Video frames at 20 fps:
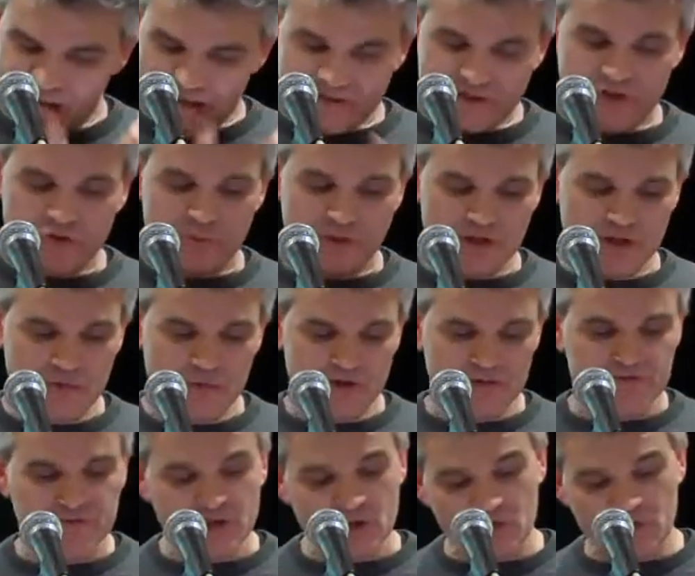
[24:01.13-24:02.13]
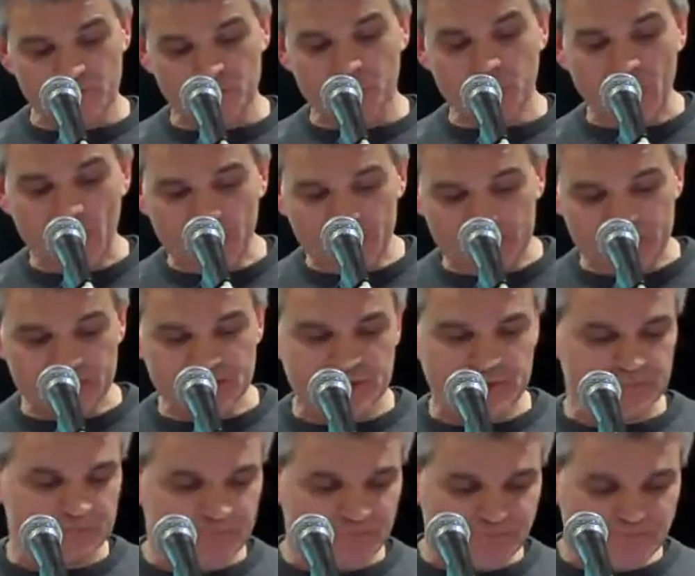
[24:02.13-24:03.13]
this is when they were in front of
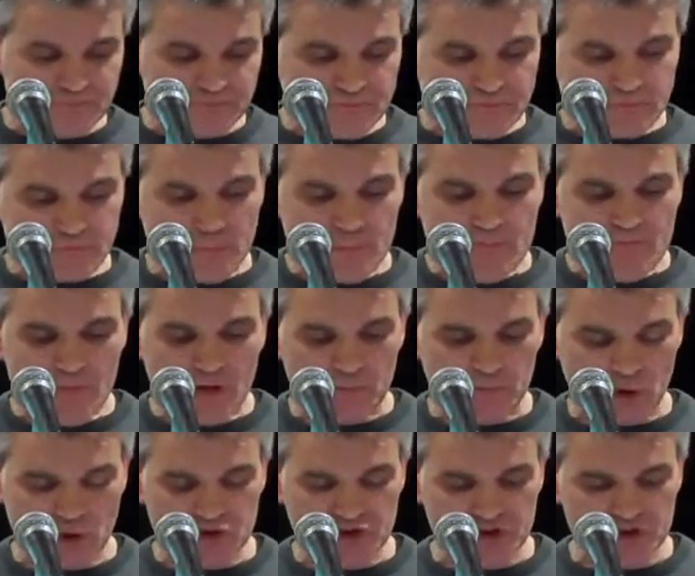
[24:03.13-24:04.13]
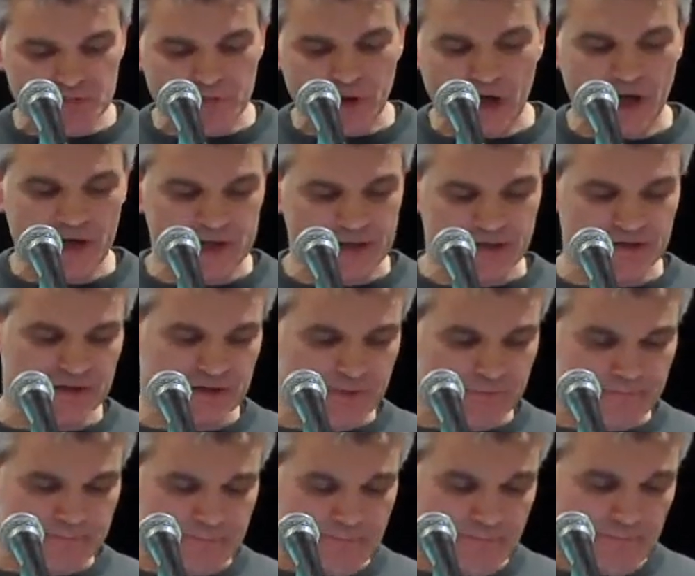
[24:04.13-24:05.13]
Pilate, Pontius Pilate.
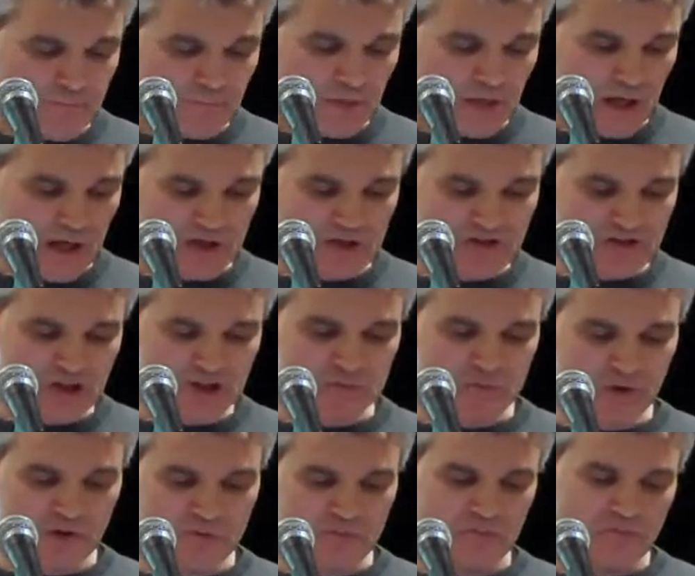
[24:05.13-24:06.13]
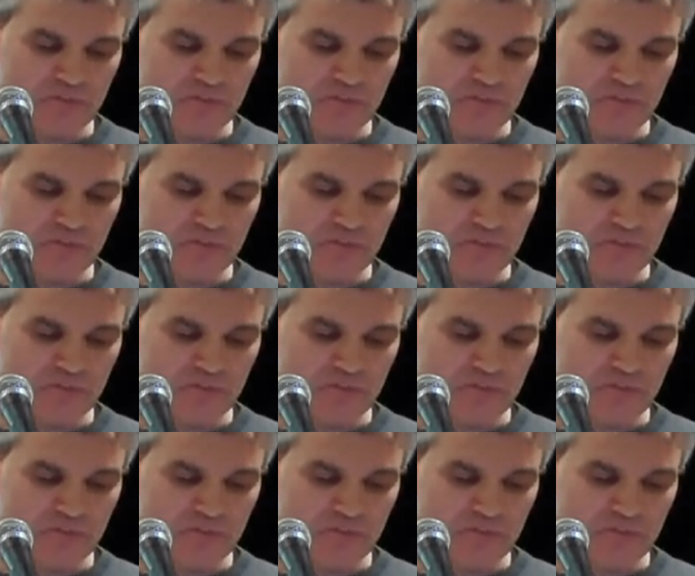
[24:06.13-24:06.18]
And it says,